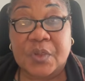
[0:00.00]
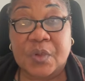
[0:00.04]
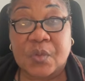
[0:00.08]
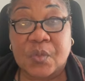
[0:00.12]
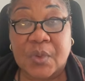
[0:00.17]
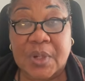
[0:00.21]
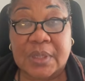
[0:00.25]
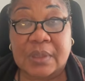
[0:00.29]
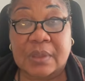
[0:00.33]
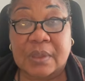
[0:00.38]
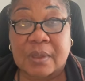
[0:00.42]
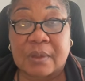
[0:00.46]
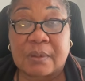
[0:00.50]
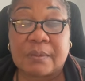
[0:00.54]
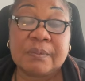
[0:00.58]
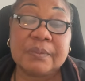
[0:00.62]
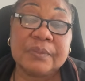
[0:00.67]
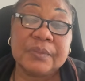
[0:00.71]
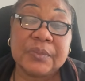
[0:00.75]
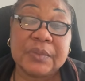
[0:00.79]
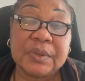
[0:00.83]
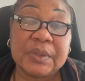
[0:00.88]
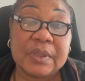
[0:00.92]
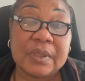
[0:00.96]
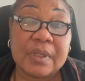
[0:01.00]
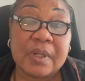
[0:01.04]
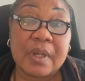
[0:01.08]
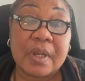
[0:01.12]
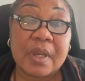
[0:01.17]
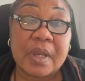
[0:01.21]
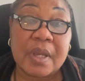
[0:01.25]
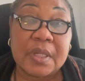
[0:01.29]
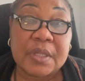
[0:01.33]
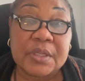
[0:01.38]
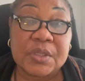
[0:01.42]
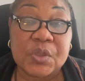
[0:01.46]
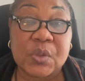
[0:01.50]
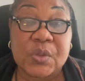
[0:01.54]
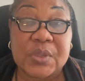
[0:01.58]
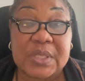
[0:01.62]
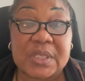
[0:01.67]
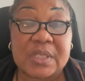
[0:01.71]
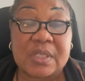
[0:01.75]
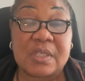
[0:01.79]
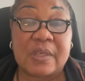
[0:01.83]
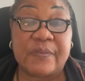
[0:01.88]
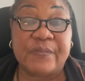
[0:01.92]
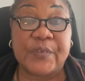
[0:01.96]
Welcome. So
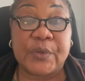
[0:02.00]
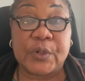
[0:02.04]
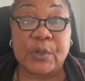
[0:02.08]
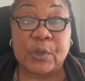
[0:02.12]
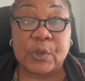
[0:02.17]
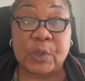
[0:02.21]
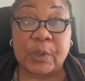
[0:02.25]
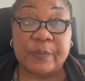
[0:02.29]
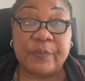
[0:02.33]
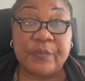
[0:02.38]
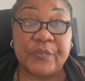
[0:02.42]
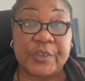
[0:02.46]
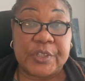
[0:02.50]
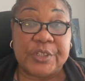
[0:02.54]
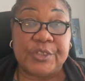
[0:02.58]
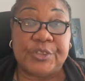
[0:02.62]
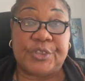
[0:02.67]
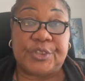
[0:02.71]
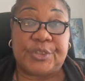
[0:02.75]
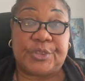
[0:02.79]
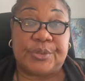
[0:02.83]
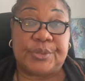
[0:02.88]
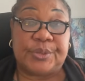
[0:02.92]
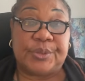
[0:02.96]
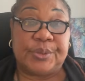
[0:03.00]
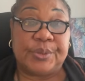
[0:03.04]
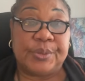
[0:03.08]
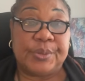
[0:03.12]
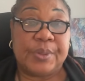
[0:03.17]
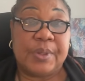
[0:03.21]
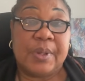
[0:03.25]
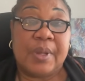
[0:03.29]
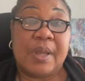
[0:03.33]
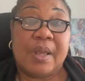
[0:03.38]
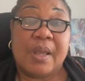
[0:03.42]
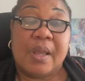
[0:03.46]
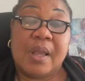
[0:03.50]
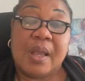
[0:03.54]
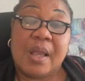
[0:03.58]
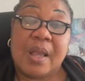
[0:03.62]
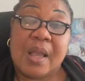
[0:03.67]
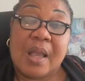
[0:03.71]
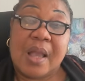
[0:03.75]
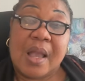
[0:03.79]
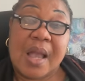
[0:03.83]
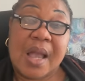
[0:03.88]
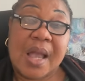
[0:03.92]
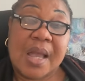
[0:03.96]
this is a follow-up video.
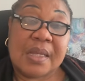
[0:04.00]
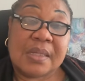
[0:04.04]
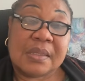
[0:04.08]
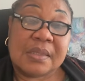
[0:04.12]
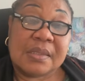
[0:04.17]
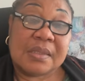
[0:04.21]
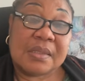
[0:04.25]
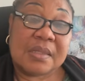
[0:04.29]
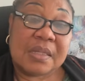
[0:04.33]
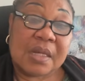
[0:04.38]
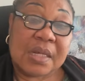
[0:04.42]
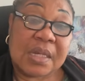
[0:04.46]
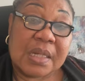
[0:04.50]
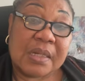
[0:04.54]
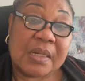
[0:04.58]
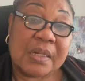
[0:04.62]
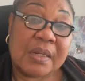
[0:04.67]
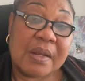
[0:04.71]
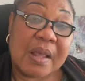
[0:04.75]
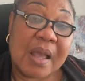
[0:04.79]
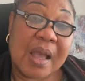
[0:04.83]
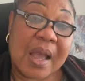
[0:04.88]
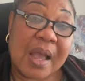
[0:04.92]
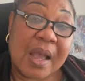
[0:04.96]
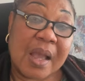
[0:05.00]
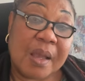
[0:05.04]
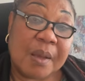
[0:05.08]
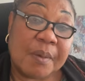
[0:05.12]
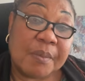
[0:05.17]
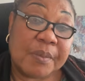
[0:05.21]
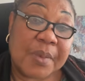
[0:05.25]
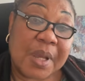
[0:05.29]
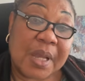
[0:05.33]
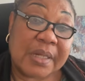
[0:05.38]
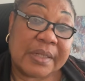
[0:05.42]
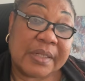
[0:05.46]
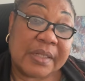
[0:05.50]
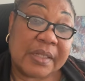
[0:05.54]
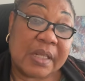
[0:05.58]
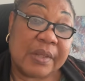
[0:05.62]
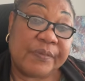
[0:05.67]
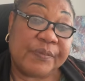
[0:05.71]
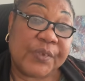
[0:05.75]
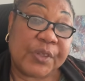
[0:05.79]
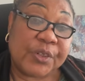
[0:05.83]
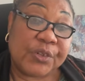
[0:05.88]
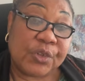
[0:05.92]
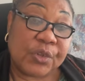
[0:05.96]
As done, I did
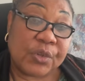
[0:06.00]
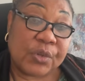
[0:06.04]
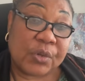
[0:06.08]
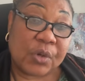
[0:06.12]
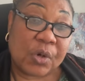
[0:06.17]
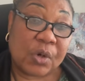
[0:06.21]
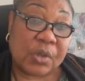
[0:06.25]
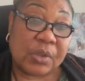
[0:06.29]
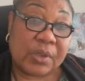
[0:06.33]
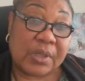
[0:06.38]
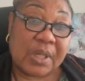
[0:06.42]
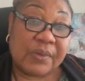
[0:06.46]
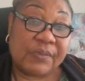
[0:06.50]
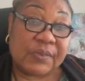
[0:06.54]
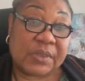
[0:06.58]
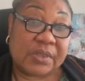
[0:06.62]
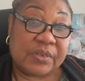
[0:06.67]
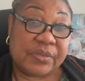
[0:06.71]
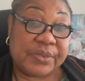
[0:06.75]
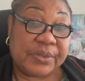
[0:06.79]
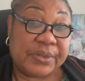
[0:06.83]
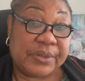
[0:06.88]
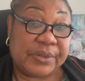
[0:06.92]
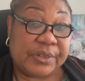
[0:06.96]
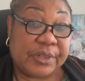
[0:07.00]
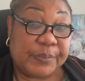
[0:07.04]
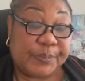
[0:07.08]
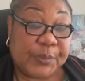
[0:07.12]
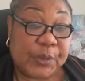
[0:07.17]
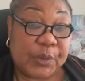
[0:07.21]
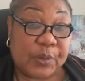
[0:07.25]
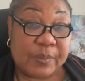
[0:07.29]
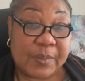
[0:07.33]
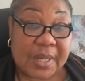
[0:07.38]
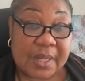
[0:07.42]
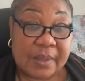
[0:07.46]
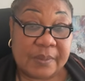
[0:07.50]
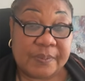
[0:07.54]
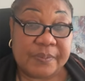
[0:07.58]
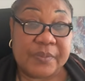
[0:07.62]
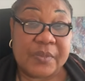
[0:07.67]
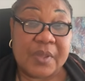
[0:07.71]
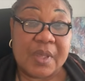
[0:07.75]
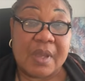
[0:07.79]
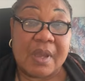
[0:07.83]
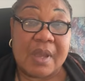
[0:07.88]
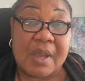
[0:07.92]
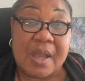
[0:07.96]
a video on level 3 diploma,
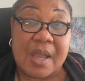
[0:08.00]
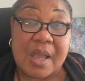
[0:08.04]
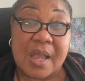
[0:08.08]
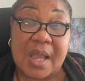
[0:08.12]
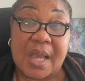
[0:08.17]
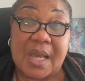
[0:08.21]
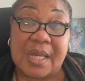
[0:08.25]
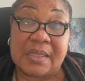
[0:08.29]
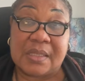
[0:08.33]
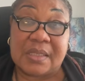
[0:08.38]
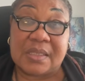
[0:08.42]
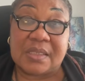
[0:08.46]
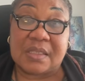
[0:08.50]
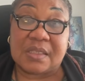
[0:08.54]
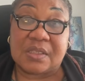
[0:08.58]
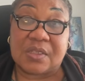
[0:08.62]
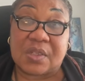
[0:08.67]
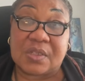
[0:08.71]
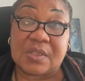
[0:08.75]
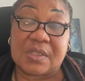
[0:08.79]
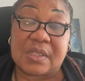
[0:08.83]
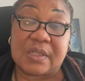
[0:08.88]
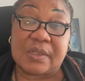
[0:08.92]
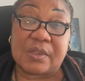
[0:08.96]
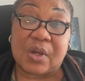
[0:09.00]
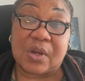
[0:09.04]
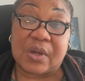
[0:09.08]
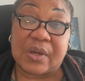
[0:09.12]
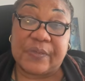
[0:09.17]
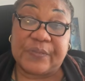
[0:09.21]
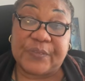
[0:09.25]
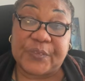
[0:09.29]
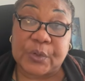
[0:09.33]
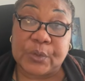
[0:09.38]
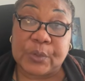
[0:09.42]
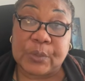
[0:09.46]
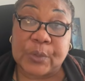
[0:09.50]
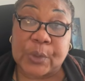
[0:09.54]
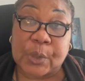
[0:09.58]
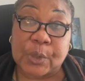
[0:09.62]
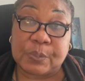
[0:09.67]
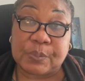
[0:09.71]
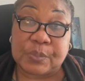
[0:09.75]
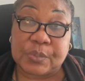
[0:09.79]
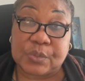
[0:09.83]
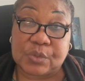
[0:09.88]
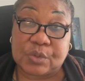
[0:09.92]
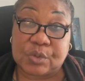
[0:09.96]
and this is just a
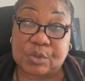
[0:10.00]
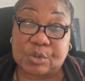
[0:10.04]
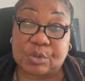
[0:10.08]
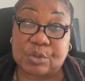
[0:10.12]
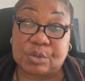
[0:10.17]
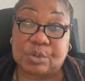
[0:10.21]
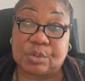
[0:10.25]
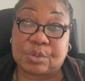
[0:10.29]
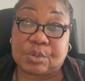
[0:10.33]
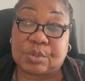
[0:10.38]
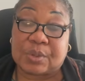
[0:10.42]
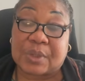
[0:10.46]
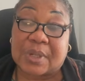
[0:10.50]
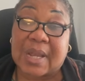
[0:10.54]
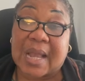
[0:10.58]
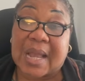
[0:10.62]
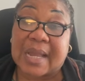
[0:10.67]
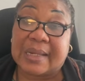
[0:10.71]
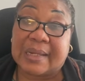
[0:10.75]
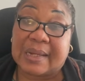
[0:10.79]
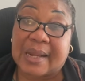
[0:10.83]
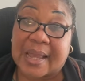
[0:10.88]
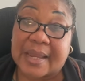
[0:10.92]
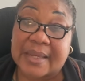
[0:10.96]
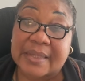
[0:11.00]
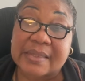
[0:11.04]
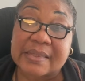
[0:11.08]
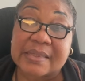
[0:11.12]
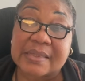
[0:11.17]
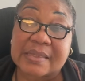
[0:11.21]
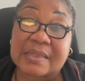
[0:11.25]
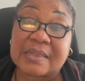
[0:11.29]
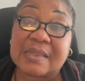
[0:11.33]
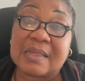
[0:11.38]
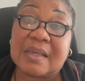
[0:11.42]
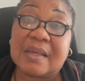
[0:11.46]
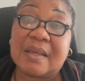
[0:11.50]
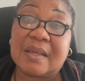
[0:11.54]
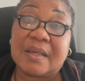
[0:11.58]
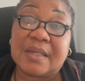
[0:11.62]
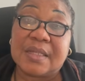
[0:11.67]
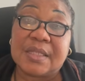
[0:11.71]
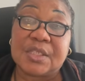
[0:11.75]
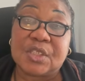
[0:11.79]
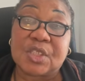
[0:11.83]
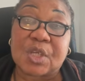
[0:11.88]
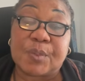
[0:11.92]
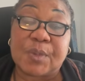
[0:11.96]
follow-up to highlight
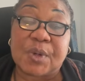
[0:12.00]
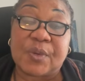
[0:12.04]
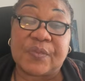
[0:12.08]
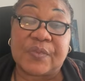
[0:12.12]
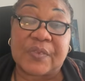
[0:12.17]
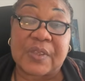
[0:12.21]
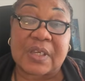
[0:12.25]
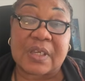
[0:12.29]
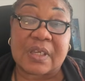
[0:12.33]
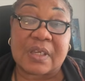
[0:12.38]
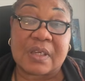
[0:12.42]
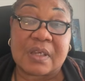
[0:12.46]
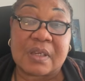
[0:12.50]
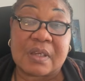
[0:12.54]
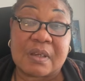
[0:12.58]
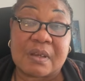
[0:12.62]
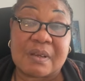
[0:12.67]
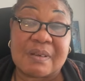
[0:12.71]
some of the